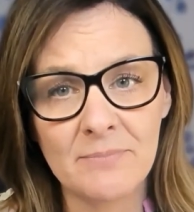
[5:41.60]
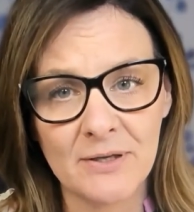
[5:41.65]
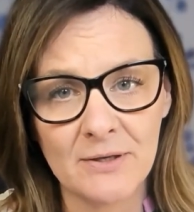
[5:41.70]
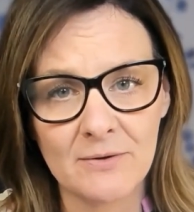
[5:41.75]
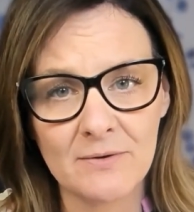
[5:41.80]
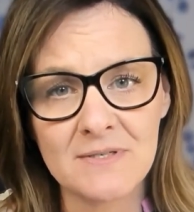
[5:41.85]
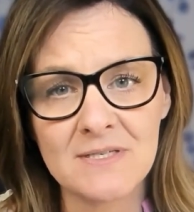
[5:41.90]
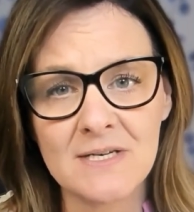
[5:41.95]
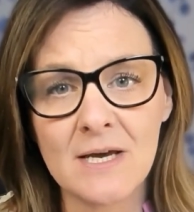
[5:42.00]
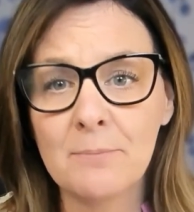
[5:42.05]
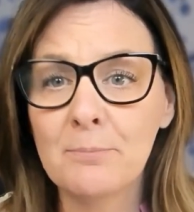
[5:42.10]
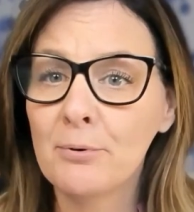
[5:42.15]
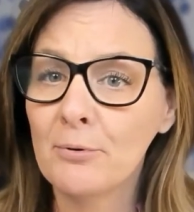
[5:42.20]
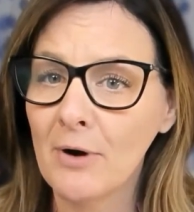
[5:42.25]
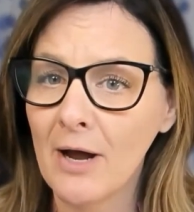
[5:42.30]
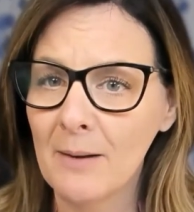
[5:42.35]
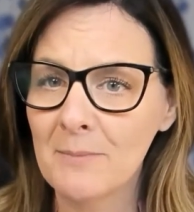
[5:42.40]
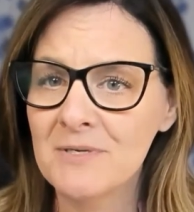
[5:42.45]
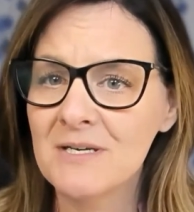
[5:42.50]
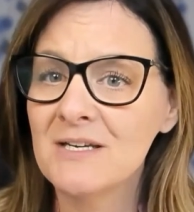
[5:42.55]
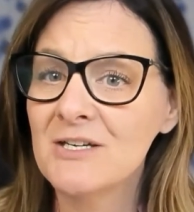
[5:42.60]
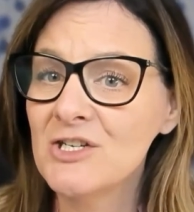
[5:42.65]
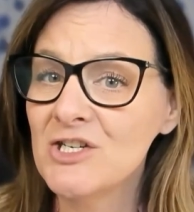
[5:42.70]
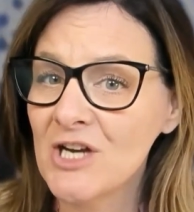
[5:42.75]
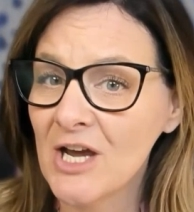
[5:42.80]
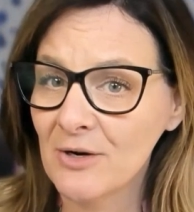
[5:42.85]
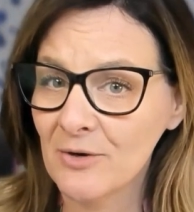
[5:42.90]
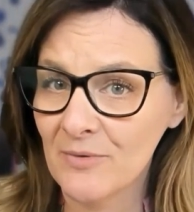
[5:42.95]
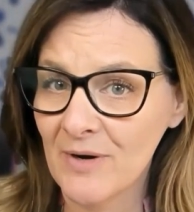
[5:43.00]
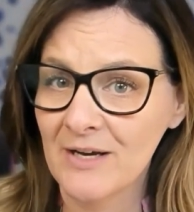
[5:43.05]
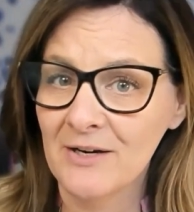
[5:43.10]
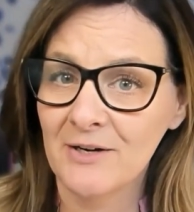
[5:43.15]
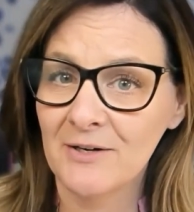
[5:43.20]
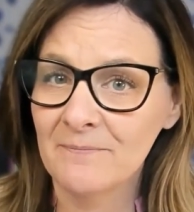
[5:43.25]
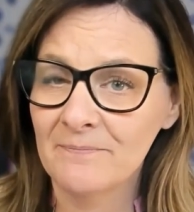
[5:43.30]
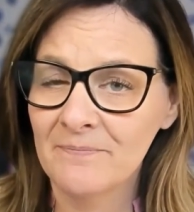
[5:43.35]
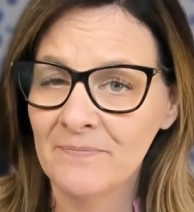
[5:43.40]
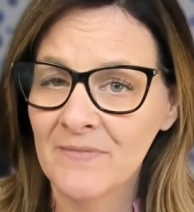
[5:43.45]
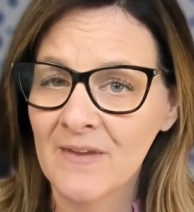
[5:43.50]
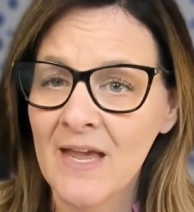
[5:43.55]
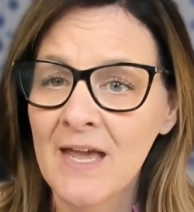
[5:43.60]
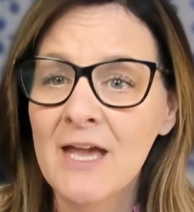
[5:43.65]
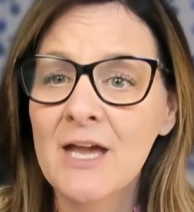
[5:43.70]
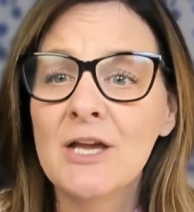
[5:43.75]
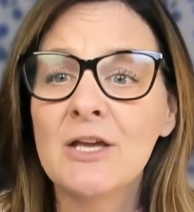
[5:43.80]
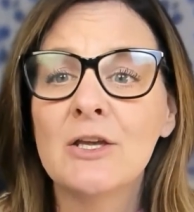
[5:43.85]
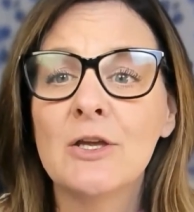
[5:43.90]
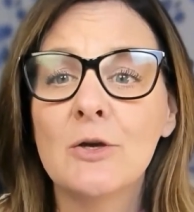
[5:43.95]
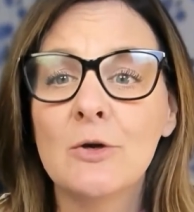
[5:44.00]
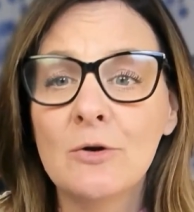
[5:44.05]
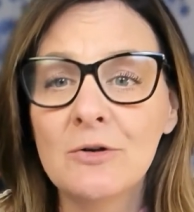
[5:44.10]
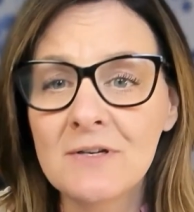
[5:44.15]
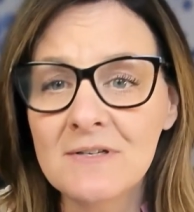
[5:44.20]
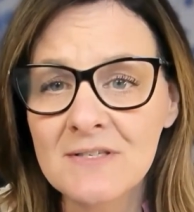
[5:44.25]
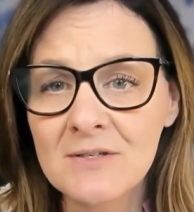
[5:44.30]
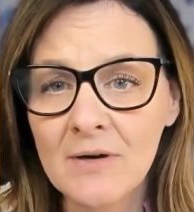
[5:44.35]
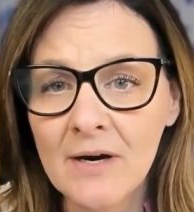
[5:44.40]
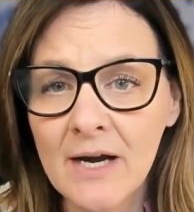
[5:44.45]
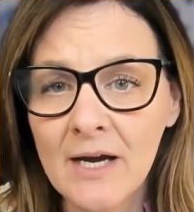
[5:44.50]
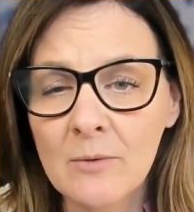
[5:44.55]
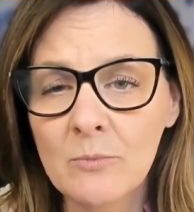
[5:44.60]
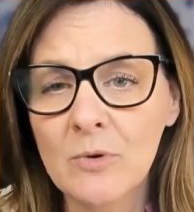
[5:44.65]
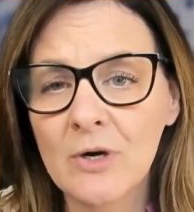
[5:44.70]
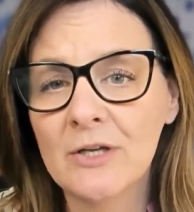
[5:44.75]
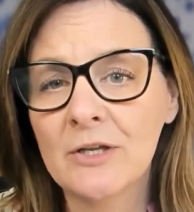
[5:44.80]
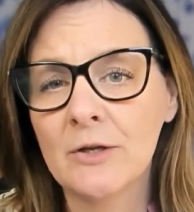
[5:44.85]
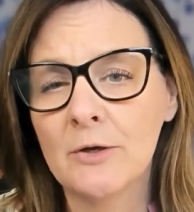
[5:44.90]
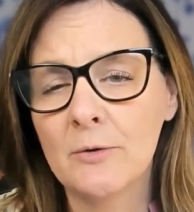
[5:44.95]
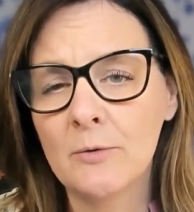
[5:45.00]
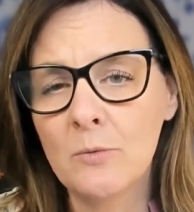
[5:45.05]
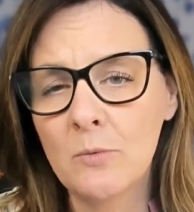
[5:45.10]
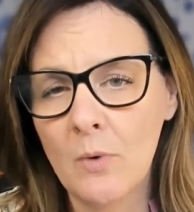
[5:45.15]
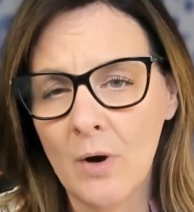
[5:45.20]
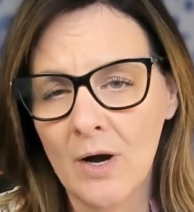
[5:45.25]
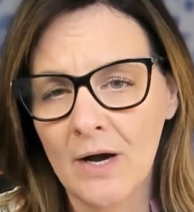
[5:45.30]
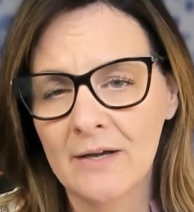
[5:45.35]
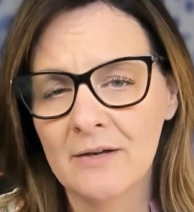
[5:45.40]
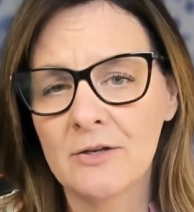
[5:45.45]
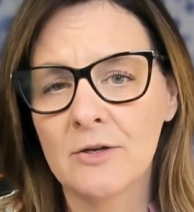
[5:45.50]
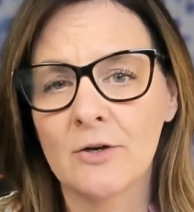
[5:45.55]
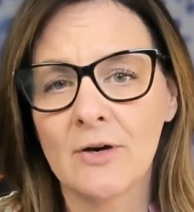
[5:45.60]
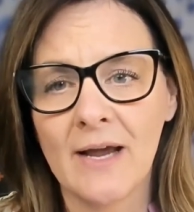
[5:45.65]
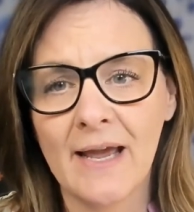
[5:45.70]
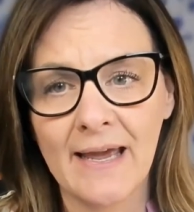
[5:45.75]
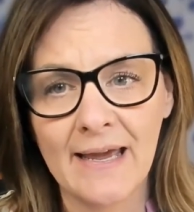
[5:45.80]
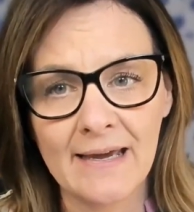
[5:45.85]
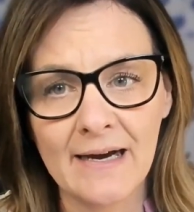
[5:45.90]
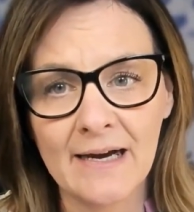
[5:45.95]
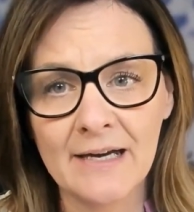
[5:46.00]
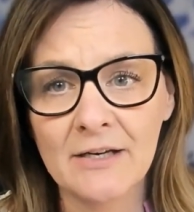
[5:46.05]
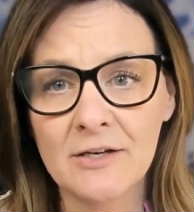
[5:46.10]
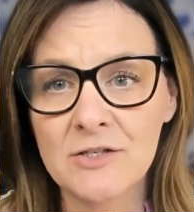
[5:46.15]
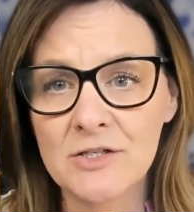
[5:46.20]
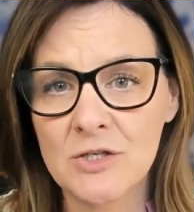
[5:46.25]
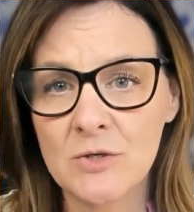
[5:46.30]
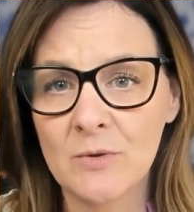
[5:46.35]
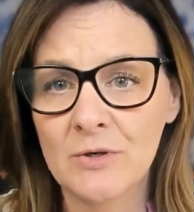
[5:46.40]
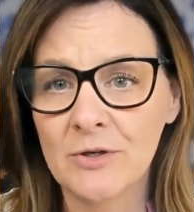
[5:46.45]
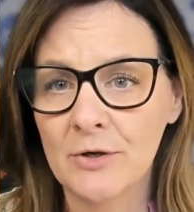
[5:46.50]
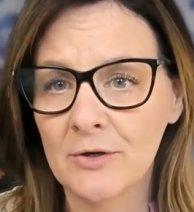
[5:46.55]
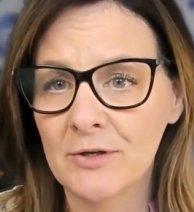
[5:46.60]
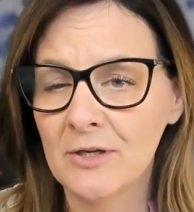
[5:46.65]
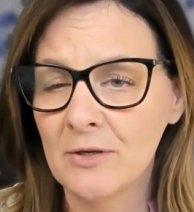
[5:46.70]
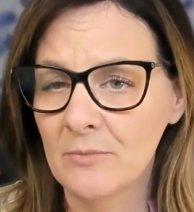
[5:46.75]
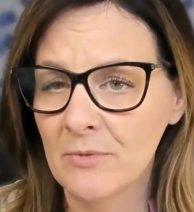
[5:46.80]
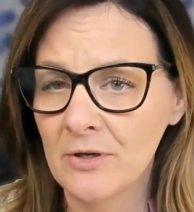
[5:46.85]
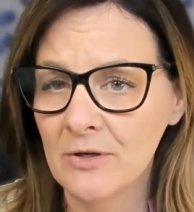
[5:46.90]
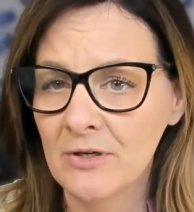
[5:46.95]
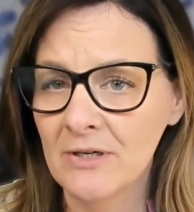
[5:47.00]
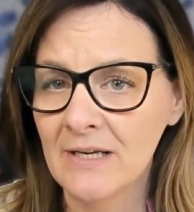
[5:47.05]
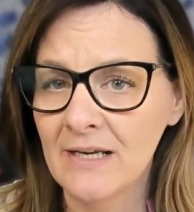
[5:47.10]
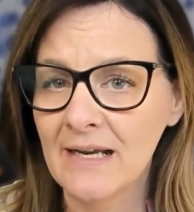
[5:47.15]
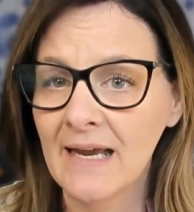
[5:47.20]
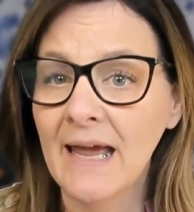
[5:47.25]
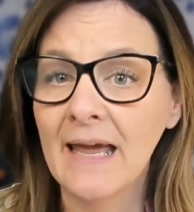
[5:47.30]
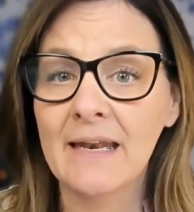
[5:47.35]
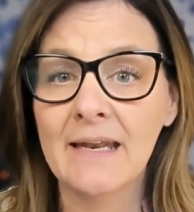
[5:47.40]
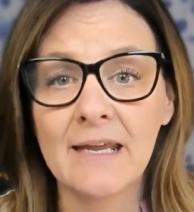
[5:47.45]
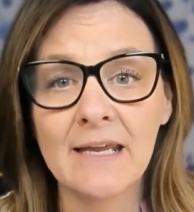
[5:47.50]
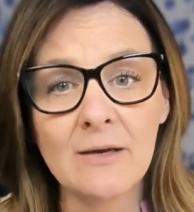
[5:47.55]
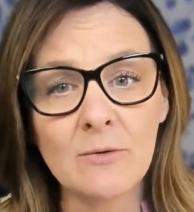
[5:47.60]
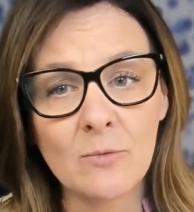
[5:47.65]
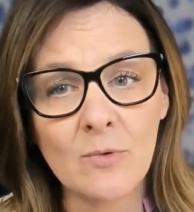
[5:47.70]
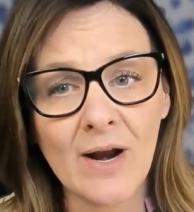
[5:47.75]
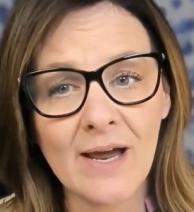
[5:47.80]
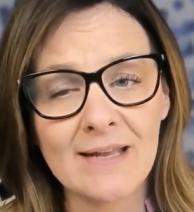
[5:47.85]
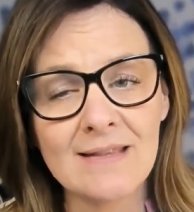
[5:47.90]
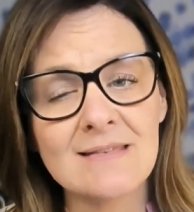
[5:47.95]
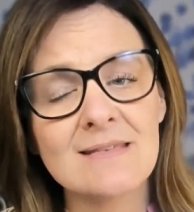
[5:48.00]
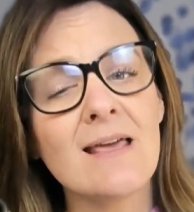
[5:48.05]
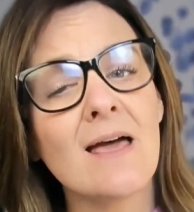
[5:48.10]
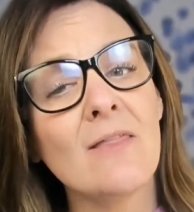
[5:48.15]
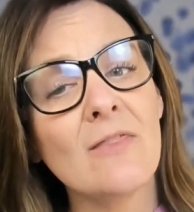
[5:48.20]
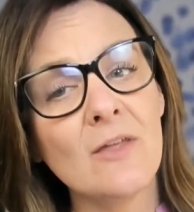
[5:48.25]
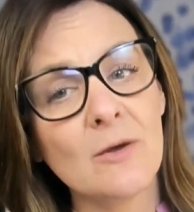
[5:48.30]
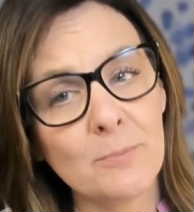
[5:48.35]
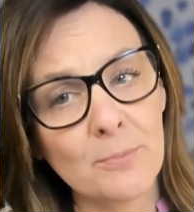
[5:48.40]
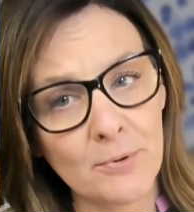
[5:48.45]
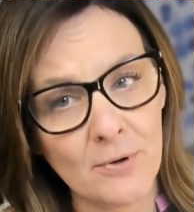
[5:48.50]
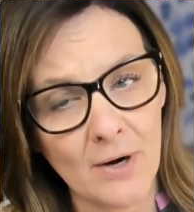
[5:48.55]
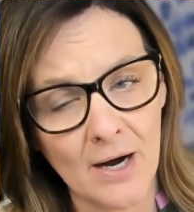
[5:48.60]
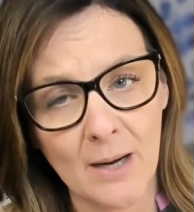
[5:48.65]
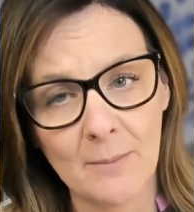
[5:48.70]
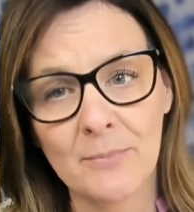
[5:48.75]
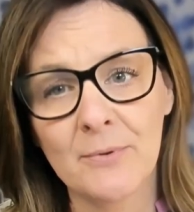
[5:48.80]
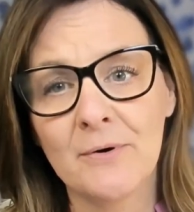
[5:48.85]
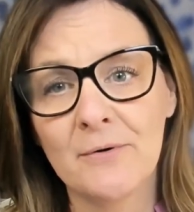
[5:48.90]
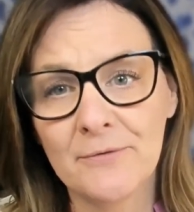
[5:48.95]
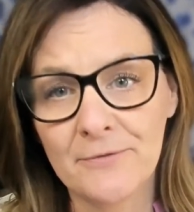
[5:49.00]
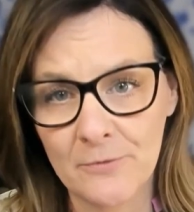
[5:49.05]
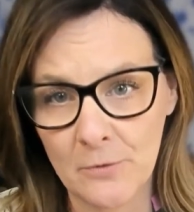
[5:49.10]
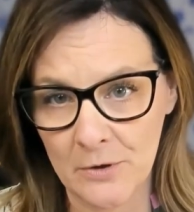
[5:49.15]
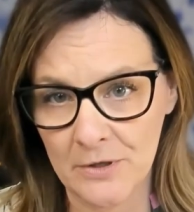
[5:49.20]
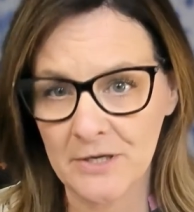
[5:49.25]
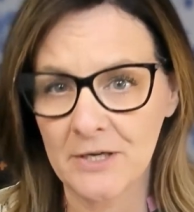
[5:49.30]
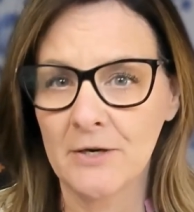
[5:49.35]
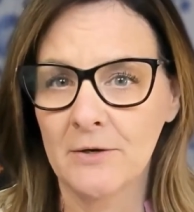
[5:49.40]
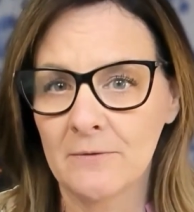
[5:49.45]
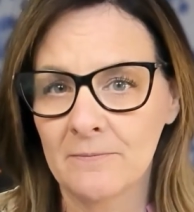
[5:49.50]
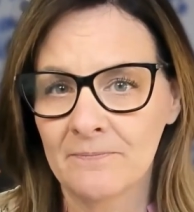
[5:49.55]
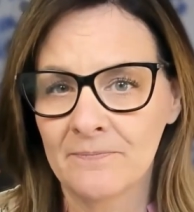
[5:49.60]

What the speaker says: built a prompt generator. You describe what you want your AI to do in your community, and it writes the prompt for you.